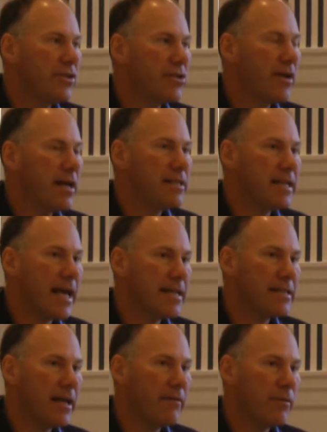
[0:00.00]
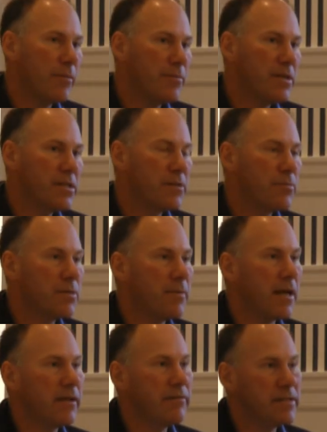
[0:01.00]
Country's greatest asset from a business
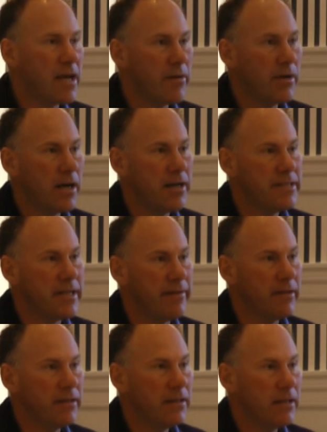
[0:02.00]
perspective is Highway 97.